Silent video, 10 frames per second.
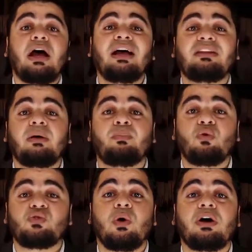and
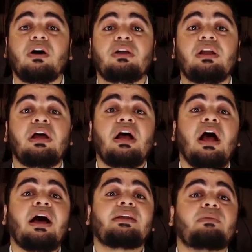said that
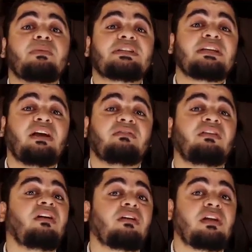he met
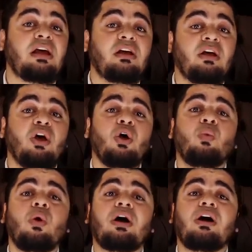with Christ,
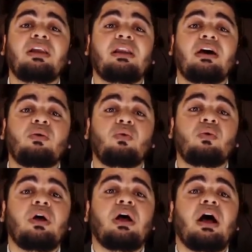who told him
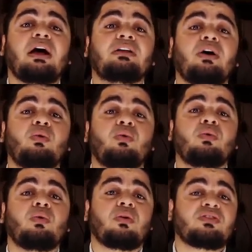that he
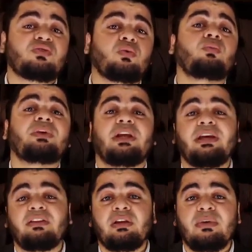was a
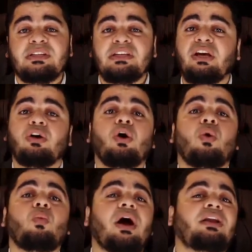messenger from Christ
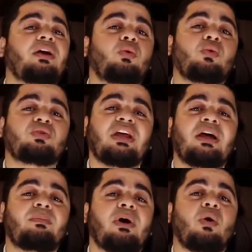and that he
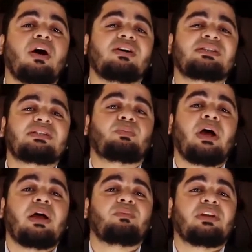repented and
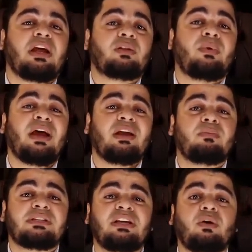became his
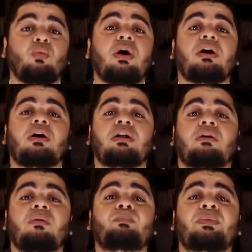follower. He said
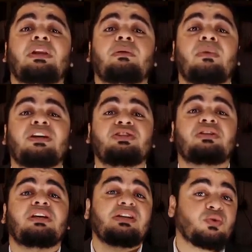Jesus is our
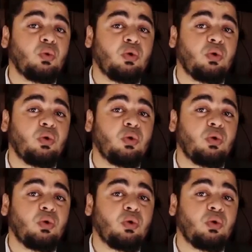Lord of